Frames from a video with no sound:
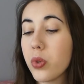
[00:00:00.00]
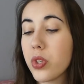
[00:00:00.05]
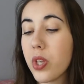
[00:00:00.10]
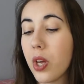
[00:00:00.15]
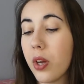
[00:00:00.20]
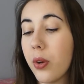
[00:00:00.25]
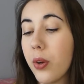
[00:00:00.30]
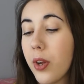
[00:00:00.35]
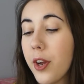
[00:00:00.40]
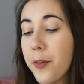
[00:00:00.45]

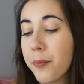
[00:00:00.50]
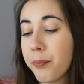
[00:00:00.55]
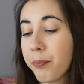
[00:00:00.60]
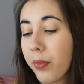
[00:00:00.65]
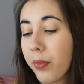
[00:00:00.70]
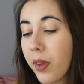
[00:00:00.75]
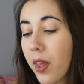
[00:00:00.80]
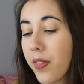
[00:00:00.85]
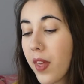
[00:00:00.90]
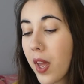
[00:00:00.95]
So
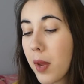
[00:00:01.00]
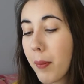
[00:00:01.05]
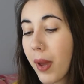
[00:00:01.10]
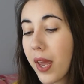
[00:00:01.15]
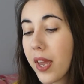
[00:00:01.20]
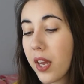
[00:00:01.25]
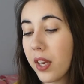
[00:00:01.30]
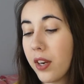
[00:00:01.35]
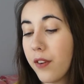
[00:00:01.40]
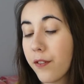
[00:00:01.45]
they
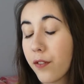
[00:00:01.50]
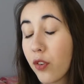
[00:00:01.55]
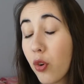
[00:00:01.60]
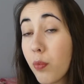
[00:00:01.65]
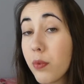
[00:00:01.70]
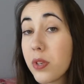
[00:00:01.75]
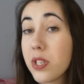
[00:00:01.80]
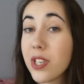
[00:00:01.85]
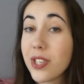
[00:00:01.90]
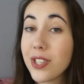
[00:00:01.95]
make an
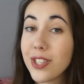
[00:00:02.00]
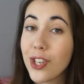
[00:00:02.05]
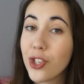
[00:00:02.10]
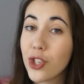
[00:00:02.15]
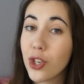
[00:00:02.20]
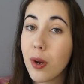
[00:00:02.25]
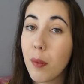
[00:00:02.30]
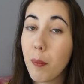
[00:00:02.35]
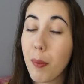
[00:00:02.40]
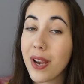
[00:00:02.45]
informed
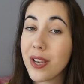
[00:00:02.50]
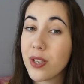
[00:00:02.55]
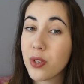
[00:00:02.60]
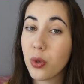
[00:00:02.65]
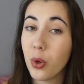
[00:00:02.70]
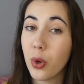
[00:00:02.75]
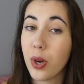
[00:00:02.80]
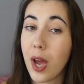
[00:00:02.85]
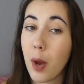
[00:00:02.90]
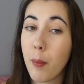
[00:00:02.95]
decision
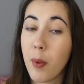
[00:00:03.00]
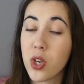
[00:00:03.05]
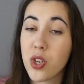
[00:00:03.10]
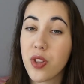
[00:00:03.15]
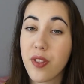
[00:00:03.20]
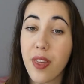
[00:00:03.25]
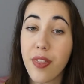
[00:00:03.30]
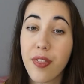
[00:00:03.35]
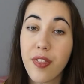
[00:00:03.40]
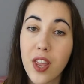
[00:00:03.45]
based on how much
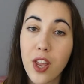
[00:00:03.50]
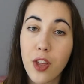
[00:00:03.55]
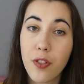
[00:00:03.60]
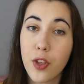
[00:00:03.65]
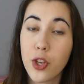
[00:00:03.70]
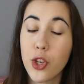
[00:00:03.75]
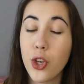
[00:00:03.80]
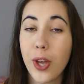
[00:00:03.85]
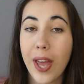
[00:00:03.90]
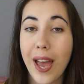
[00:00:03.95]
they think
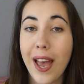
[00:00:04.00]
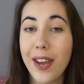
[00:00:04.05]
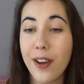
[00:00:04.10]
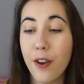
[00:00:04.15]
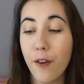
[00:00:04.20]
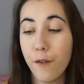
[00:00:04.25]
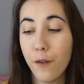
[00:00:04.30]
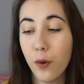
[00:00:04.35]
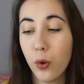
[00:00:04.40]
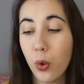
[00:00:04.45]
that you can
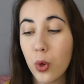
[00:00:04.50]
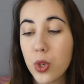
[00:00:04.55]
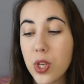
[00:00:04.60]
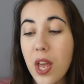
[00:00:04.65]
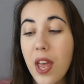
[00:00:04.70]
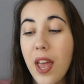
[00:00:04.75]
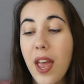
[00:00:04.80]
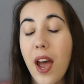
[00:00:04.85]
afford